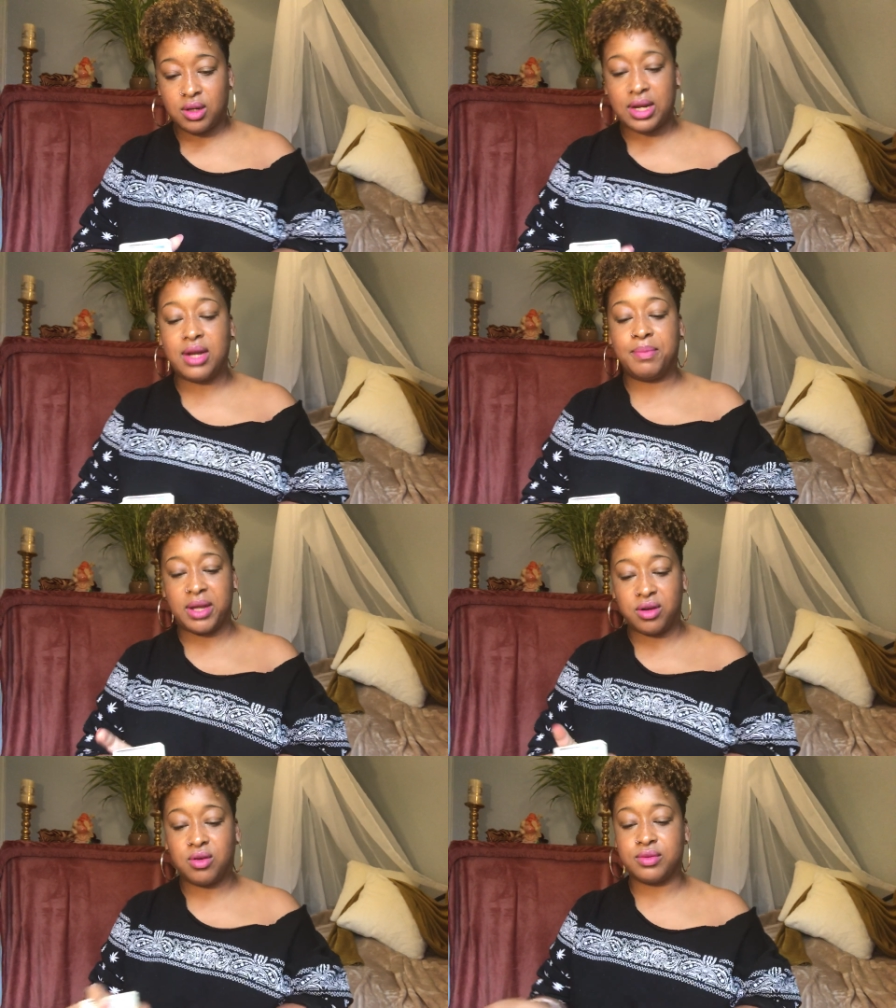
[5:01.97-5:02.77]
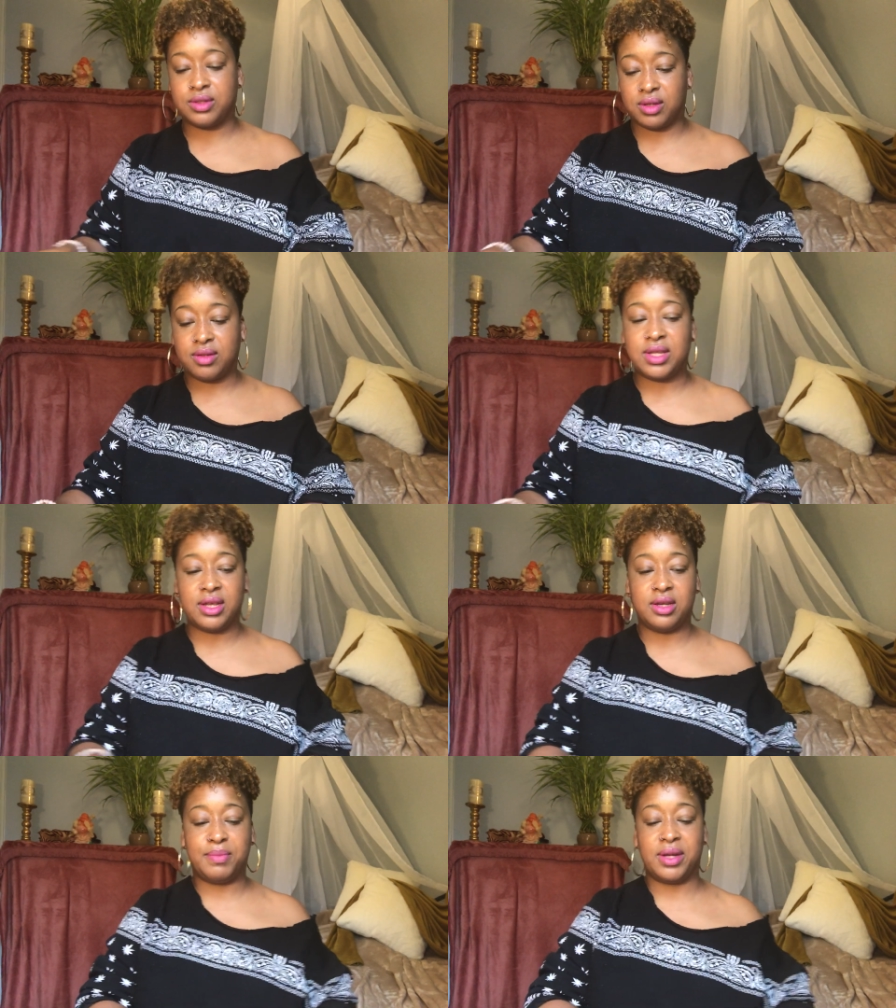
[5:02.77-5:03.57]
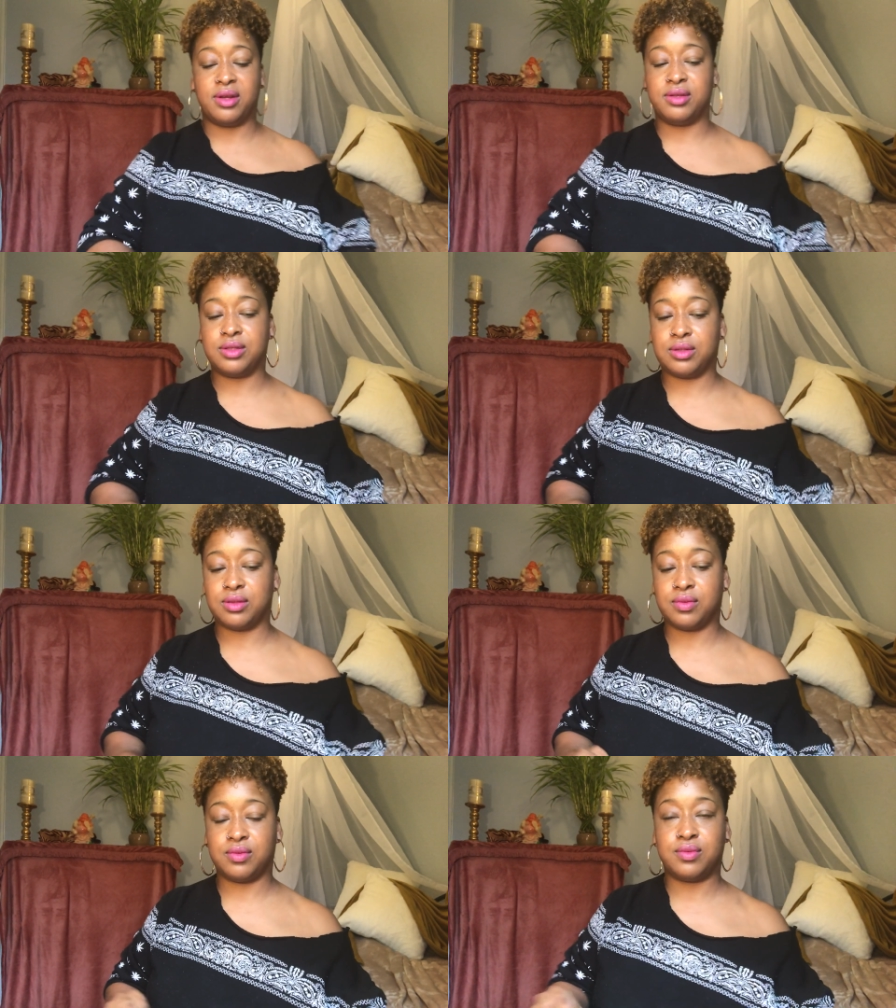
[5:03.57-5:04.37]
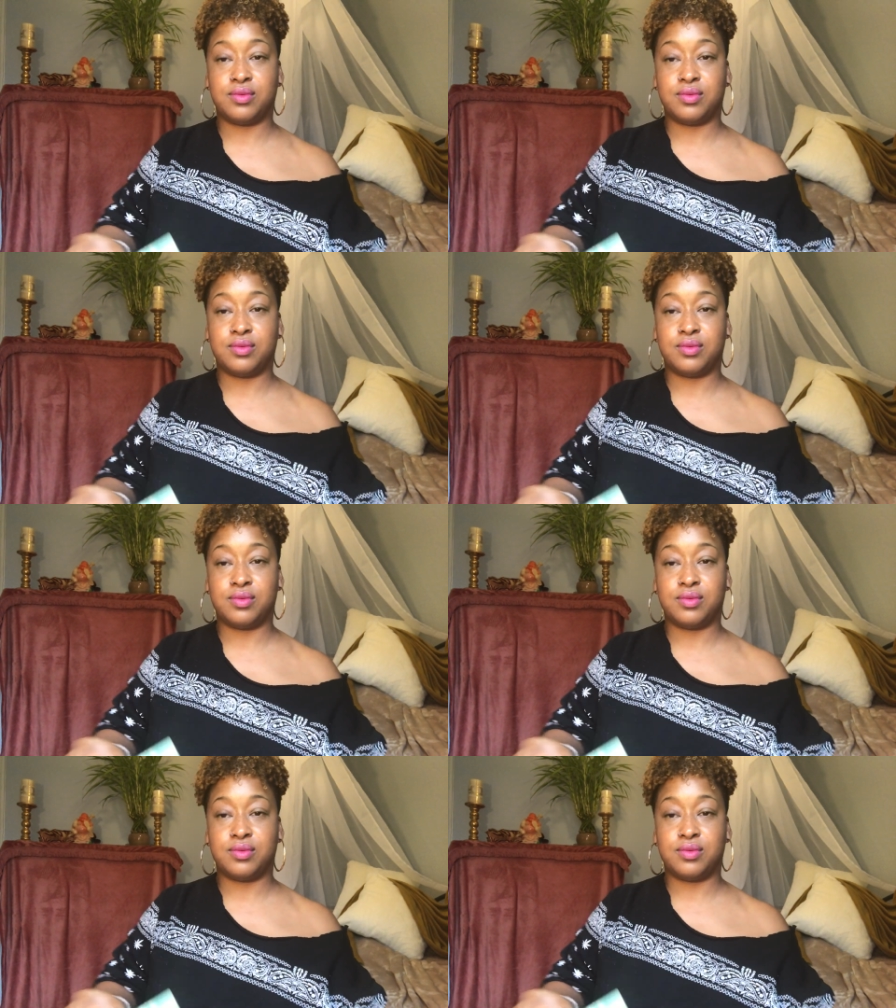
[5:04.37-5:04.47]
Nine of Pentacles, the independence.